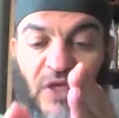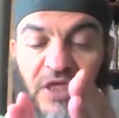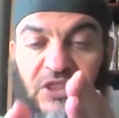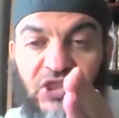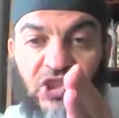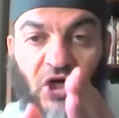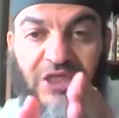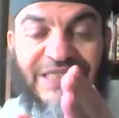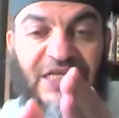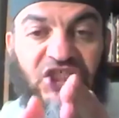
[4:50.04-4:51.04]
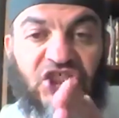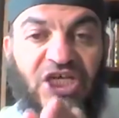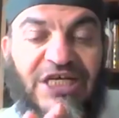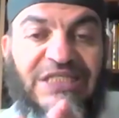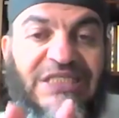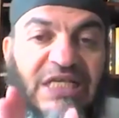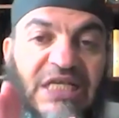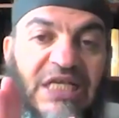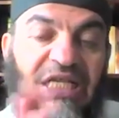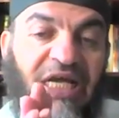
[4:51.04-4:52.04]
stocks and shares
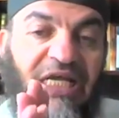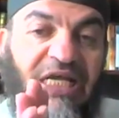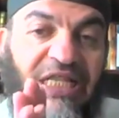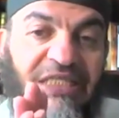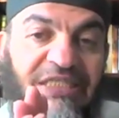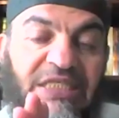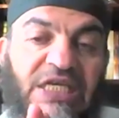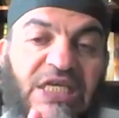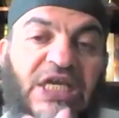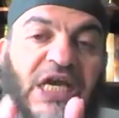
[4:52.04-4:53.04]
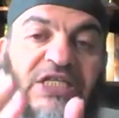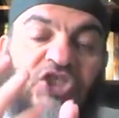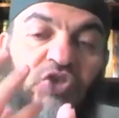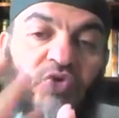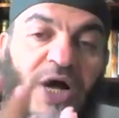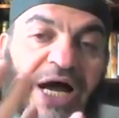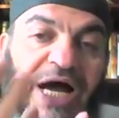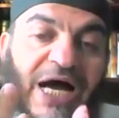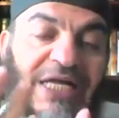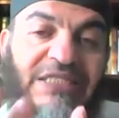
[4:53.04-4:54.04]
like this, and you
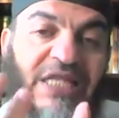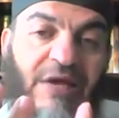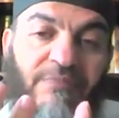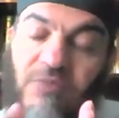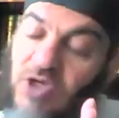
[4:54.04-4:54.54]
add the